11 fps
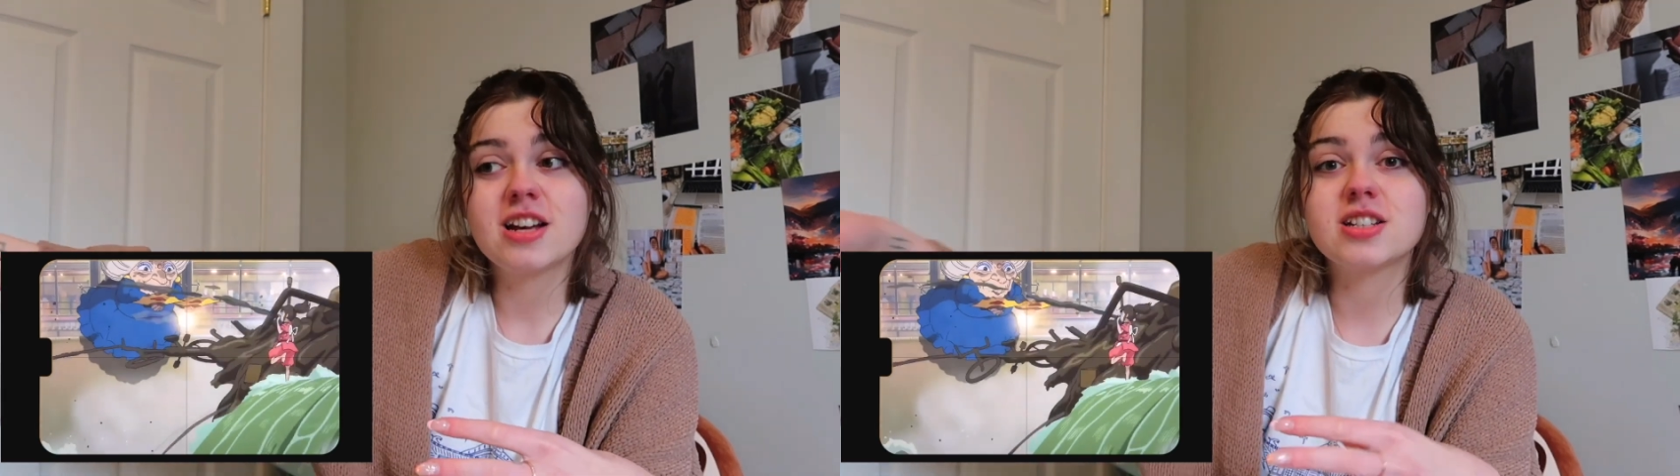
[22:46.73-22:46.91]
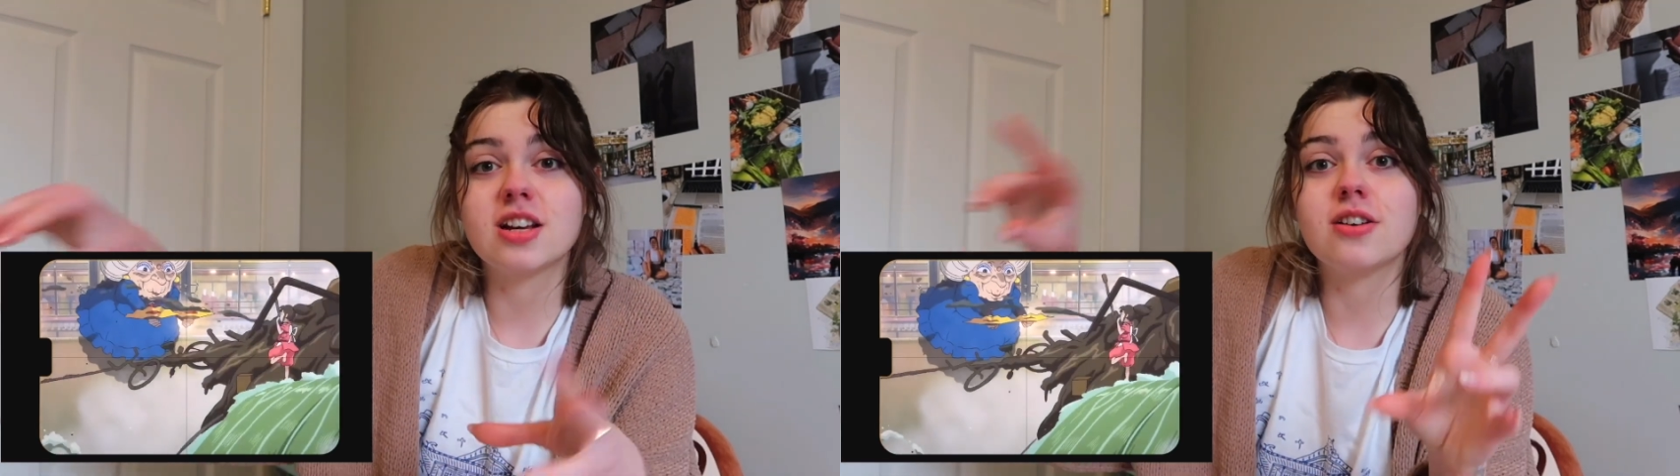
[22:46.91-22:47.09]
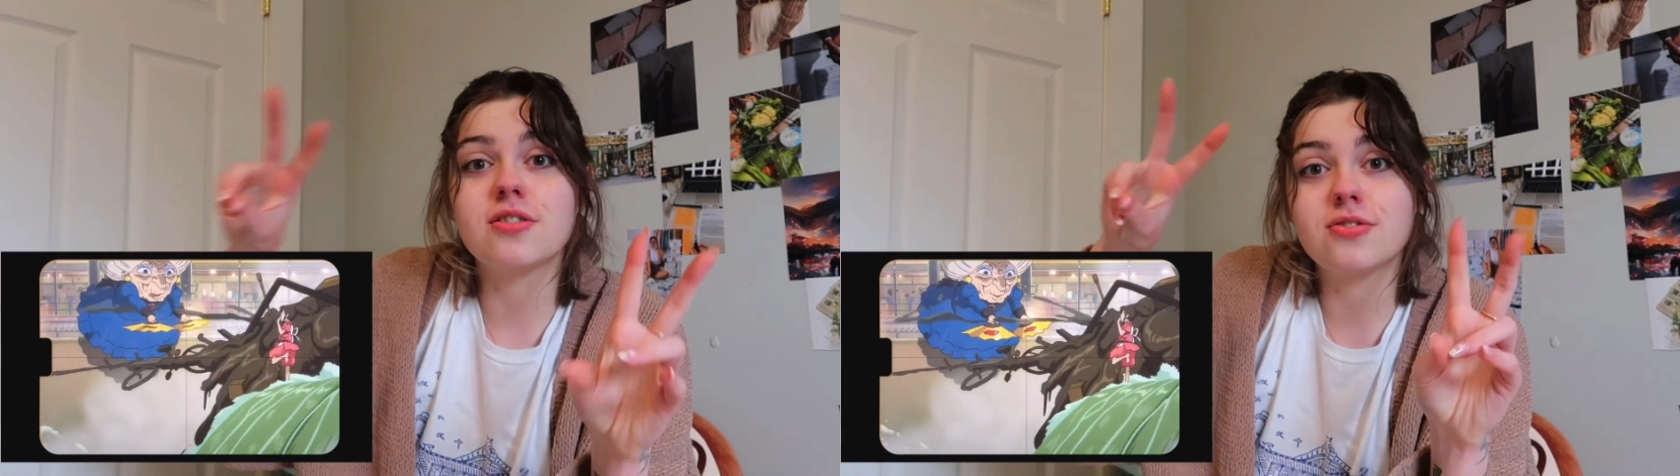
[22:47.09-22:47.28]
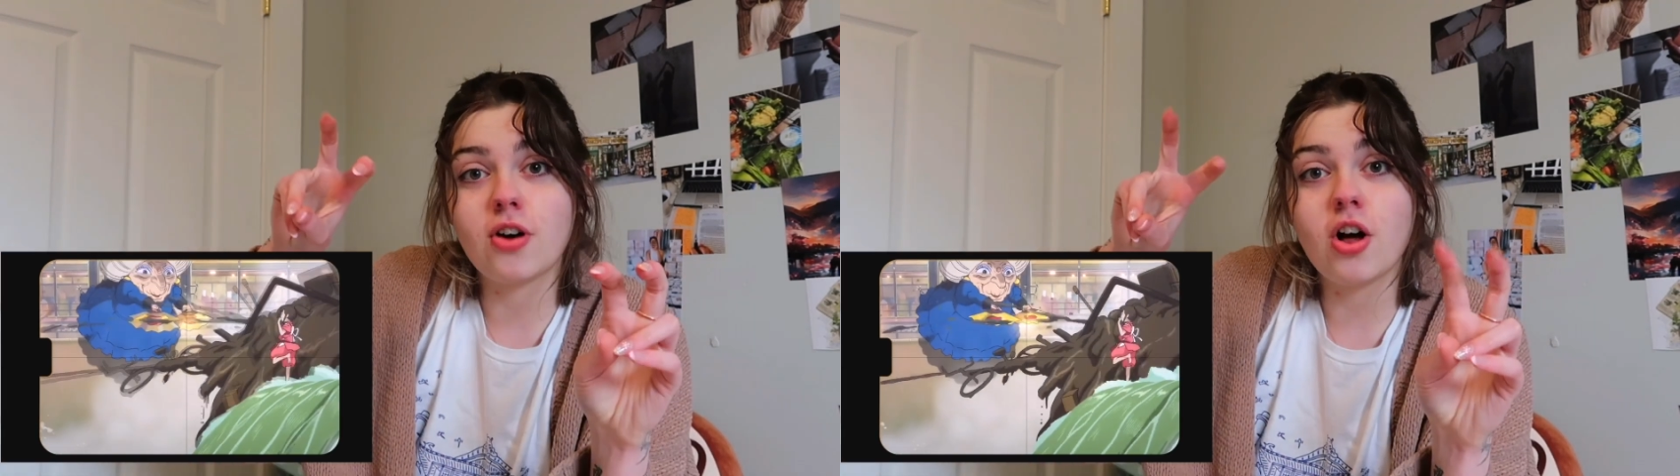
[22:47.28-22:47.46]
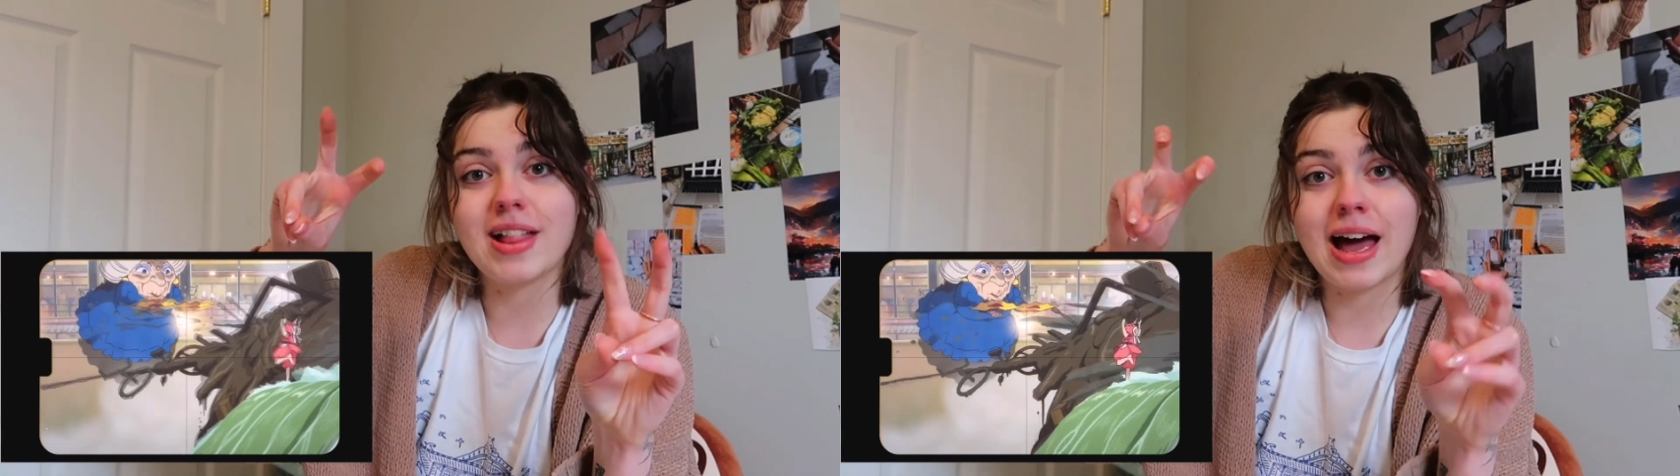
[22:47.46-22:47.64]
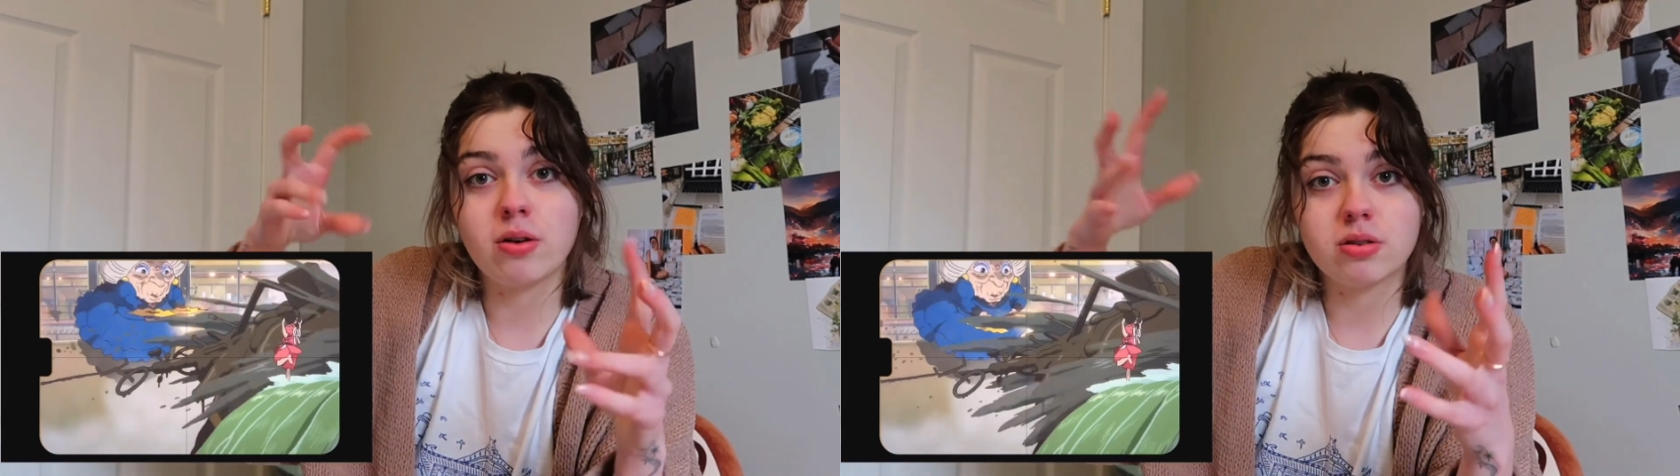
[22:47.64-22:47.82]
to fall
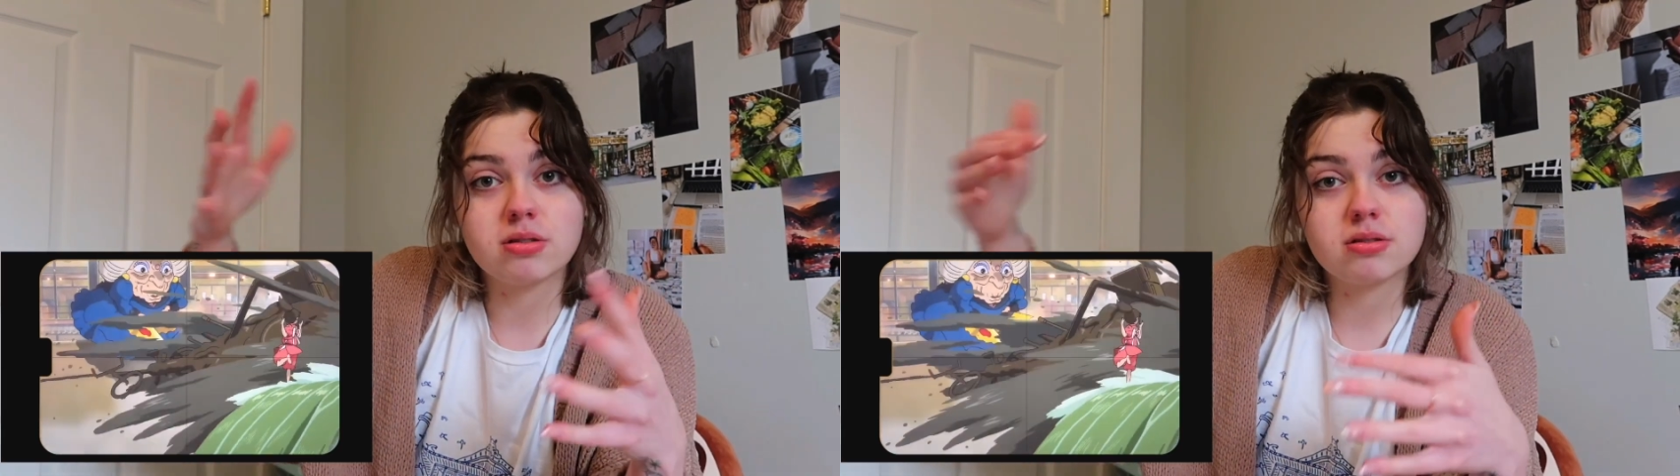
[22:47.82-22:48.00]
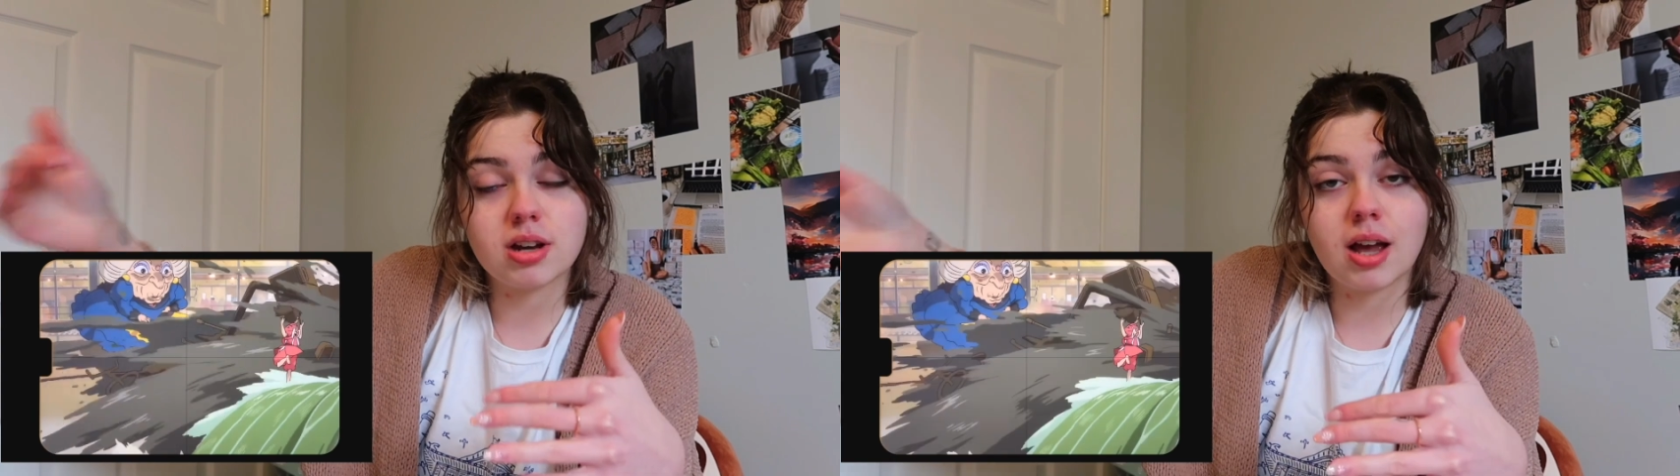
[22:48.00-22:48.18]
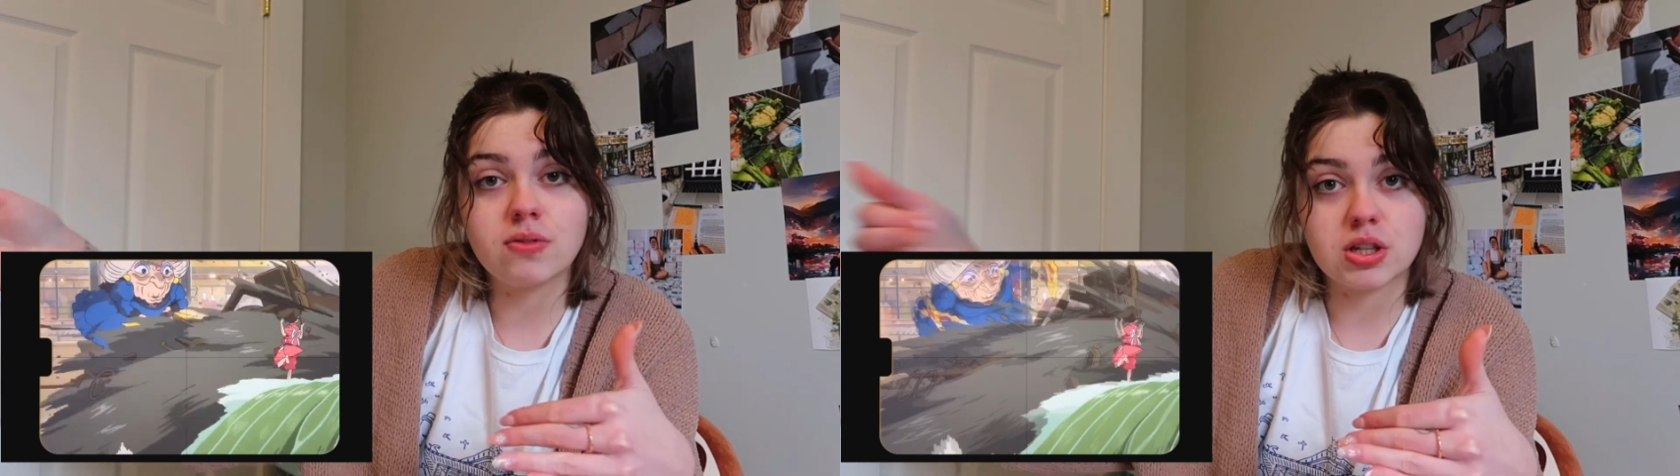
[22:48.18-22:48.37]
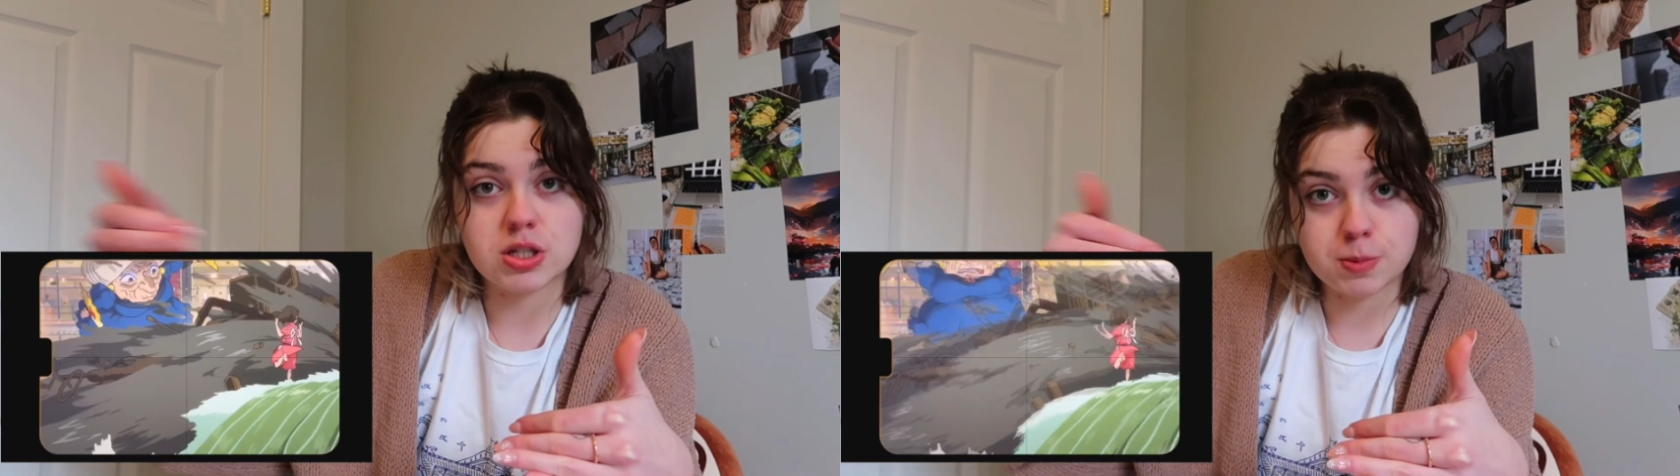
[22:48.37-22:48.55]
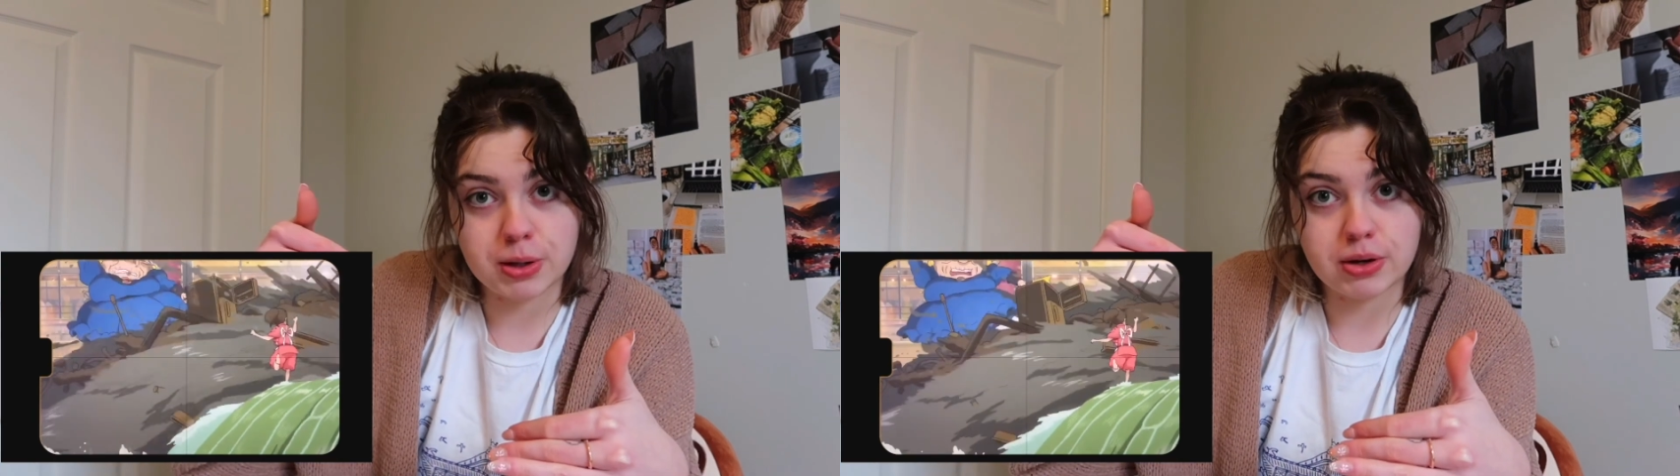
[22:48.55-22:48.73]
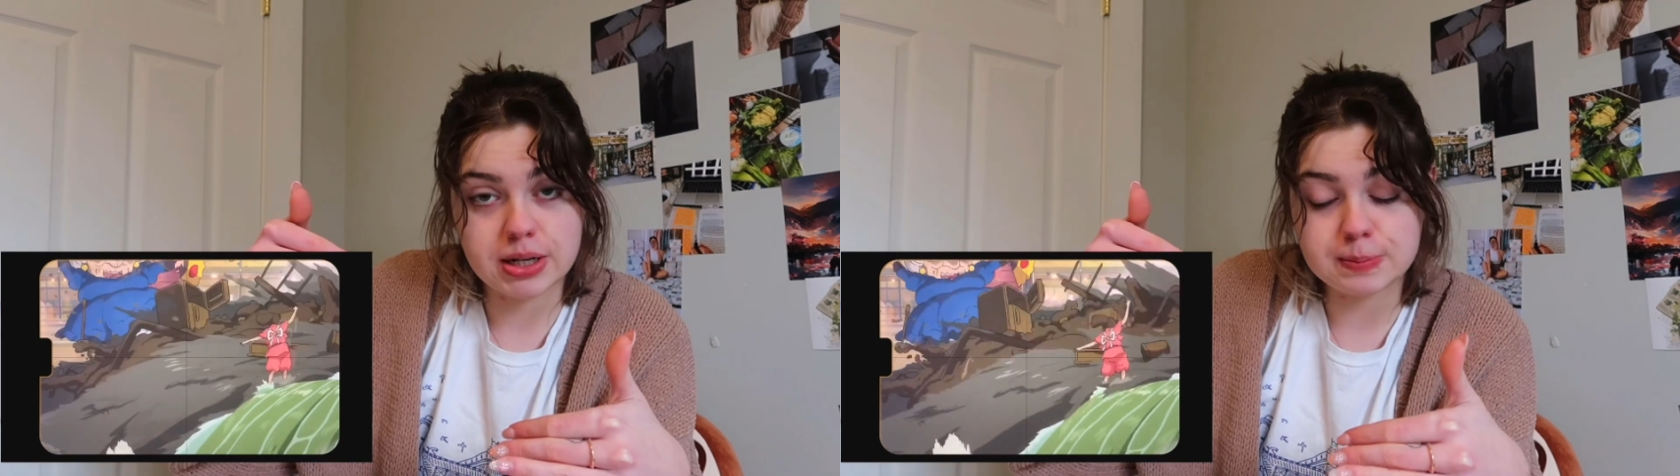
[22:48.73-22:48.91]
out of the
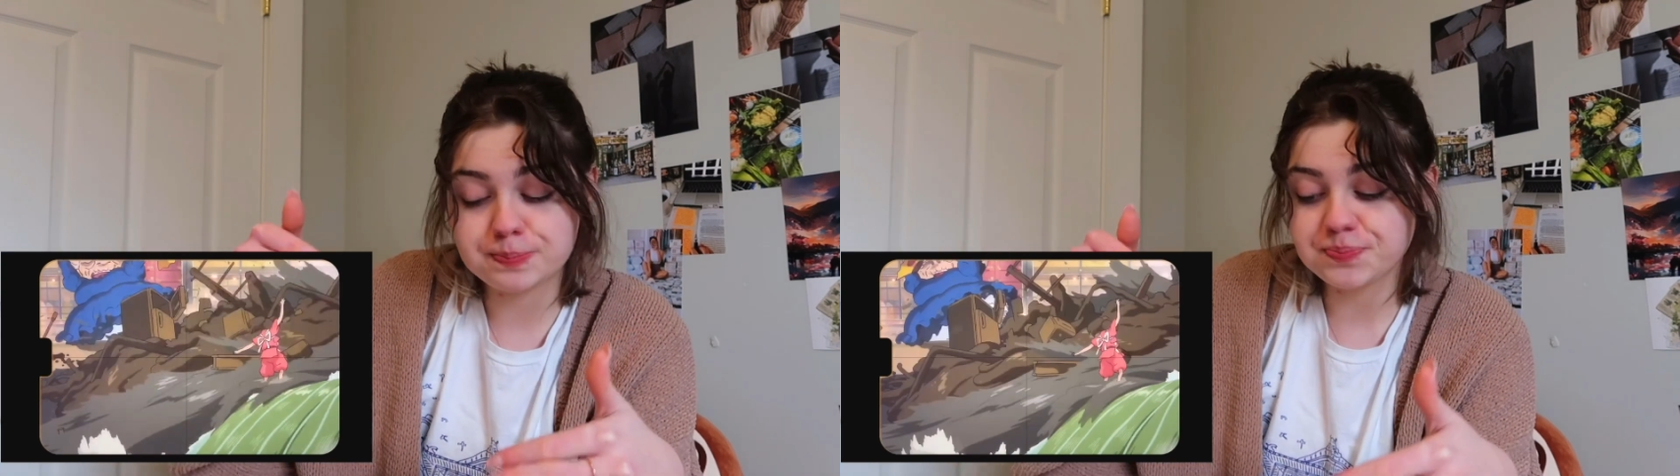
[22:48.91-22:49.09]
spirit.